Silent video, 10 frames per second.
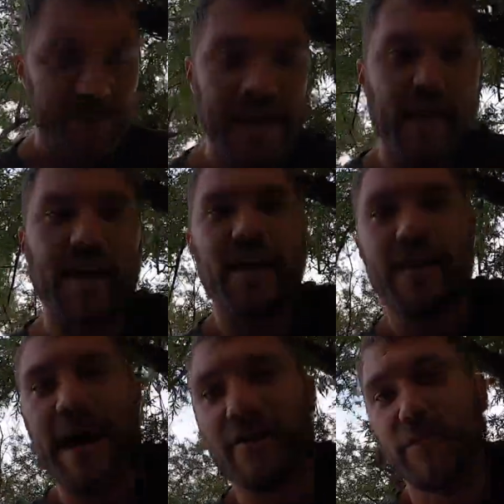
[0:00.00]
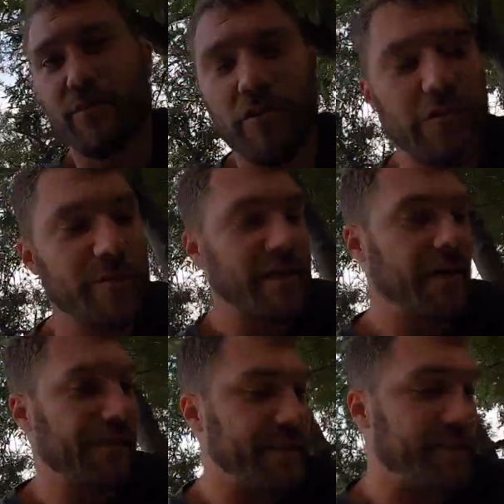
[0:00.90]
king, out to prove
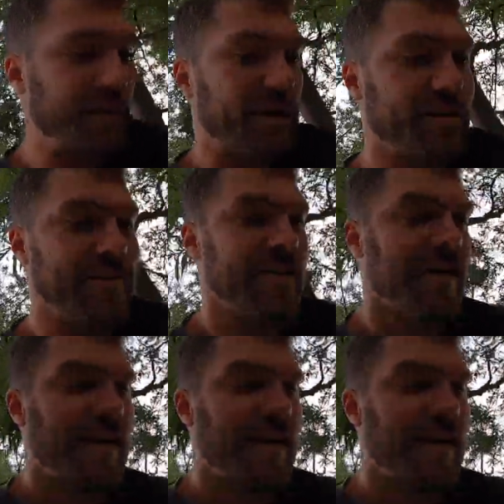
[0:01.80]
himself as he was,